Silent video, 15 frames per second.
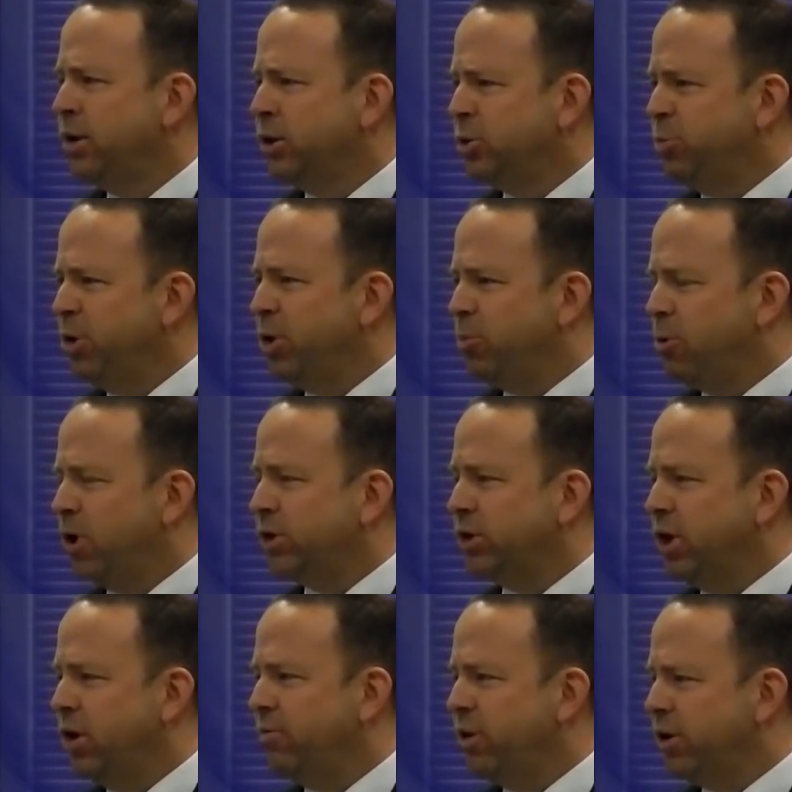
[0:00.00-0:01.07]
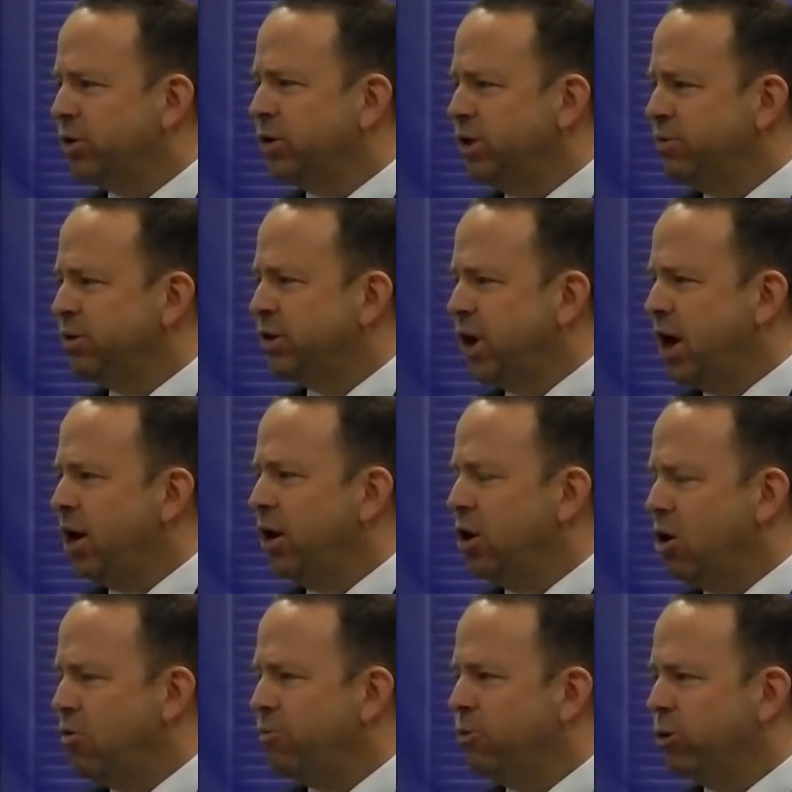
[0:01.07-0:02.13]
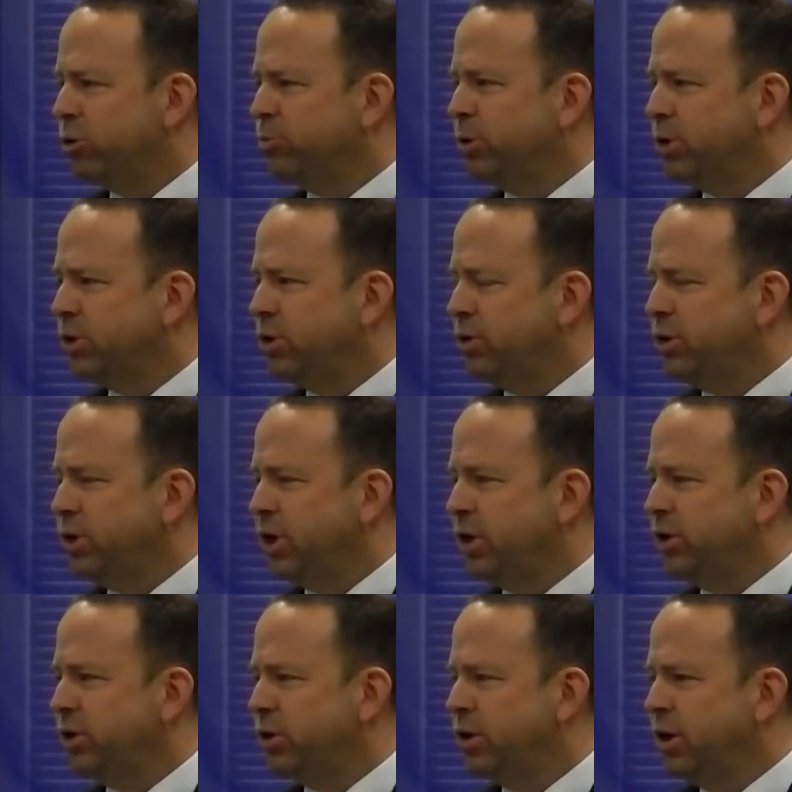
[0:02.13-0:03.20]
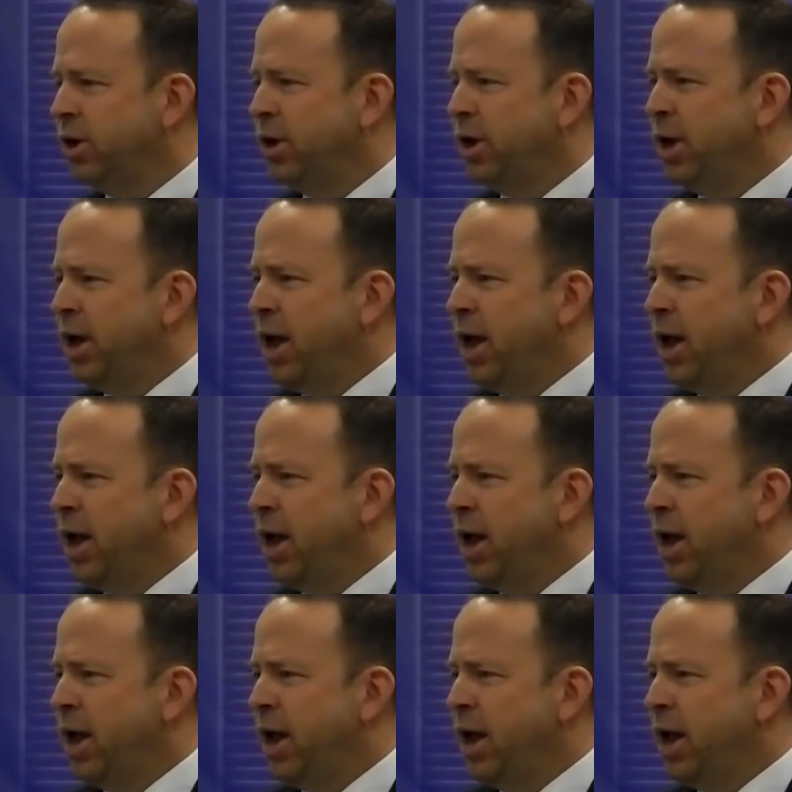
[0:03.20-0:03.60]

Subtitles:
to be the president of their Stevens County Law Enforcement Association.